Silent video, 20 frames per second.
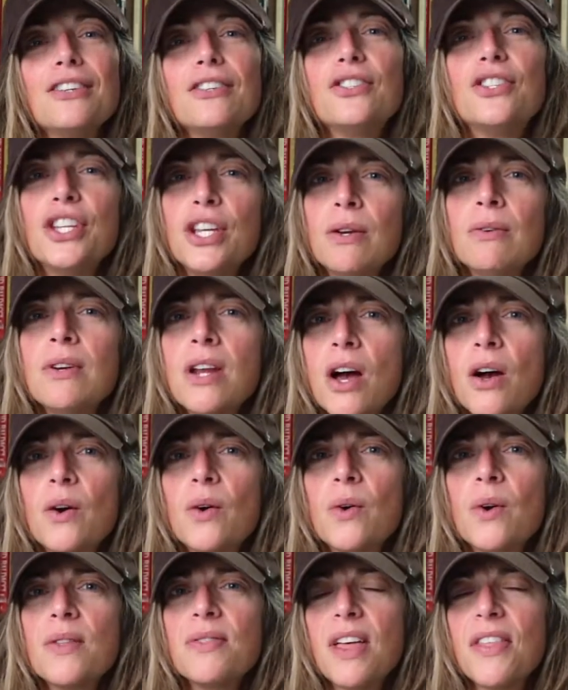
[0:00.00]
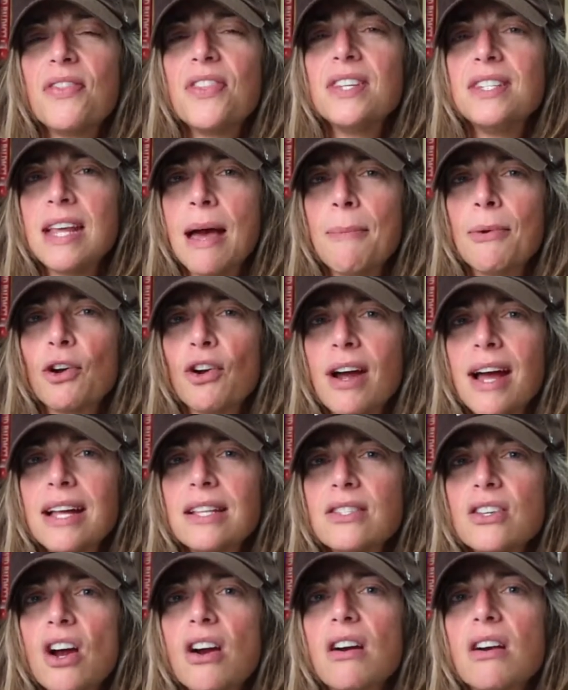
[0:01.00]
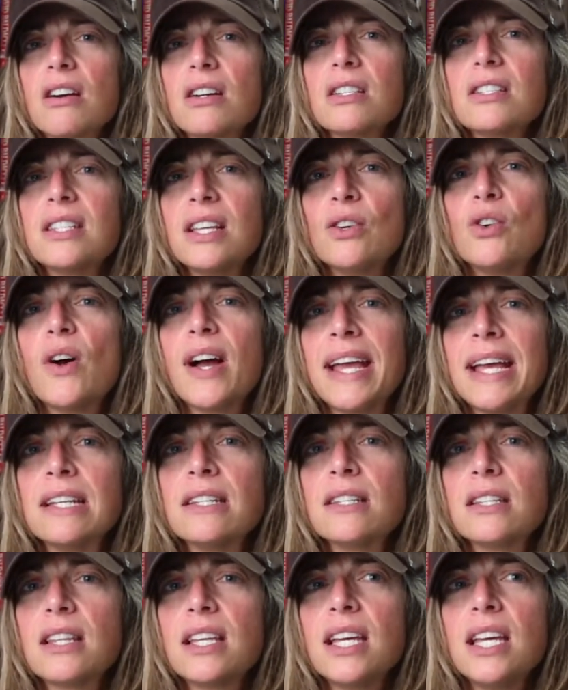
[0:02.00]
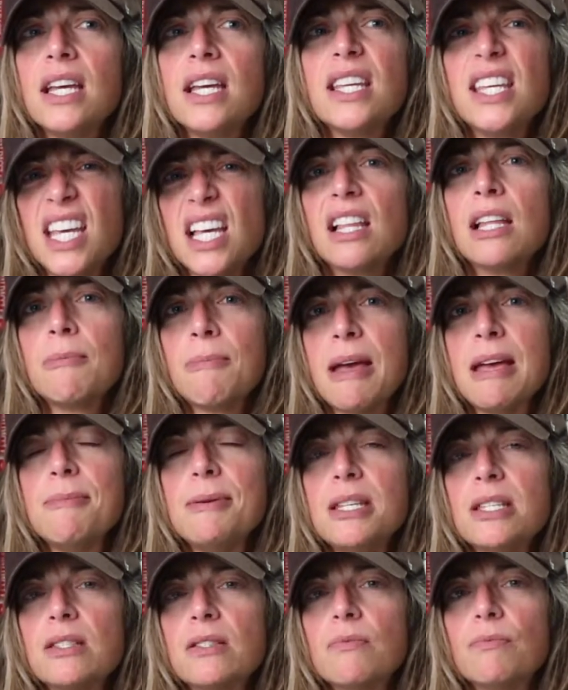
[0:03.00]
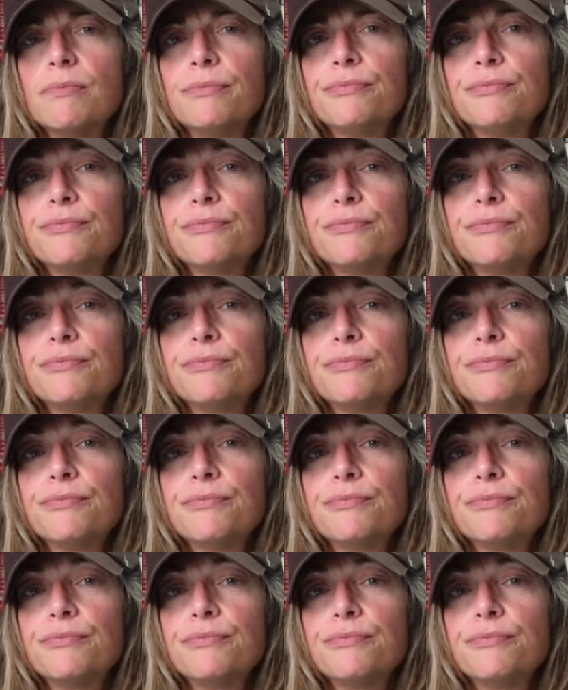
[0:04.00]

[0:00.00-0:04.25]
Do you know that the Democrats are single-handedly killing babies?